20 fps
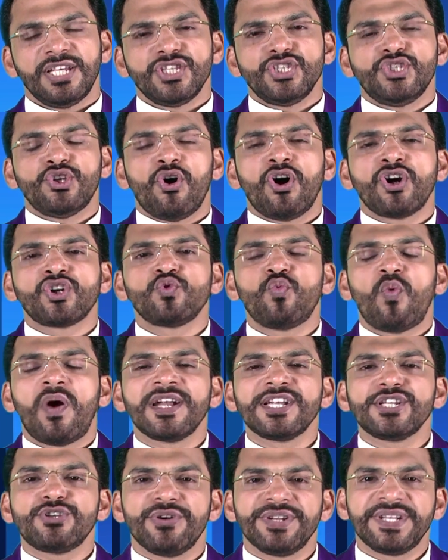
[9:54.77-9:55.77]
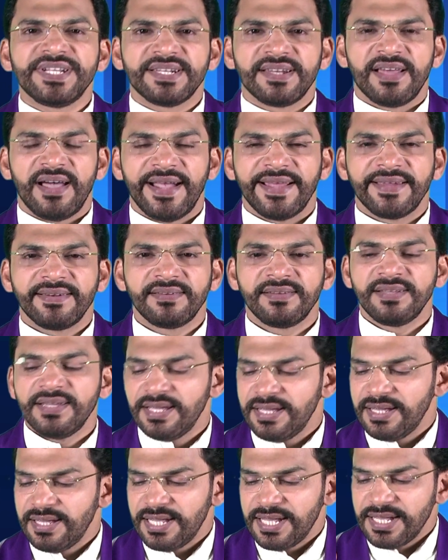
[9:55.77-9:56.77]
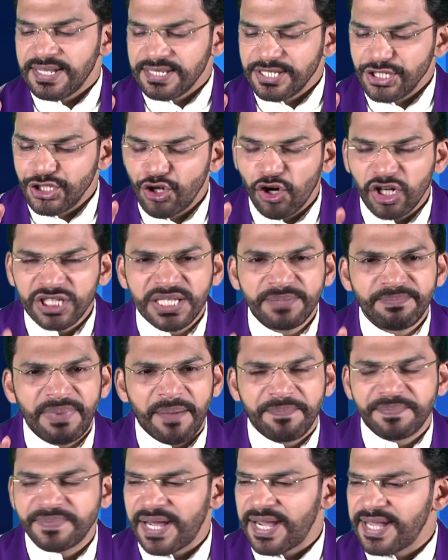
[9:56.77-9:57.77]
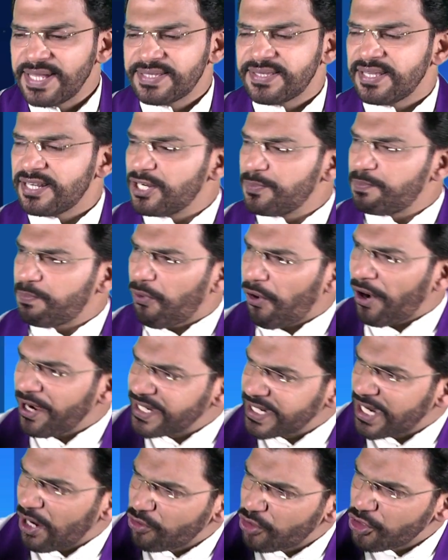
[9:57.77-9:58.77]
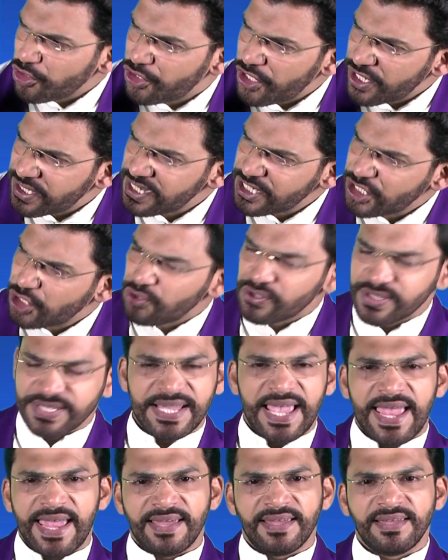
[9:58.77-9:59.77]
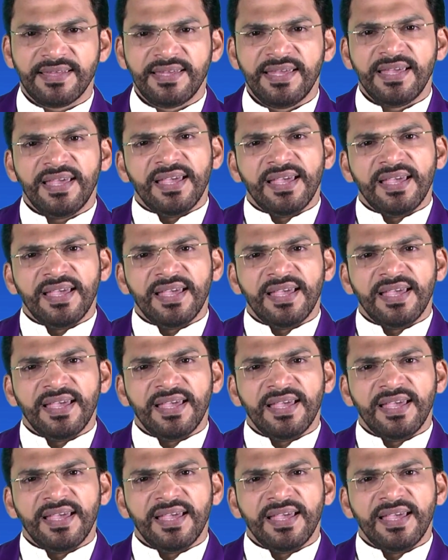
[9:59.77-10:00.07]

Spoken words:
John 1:29, John the Baptizer pointed out to Jesus to say,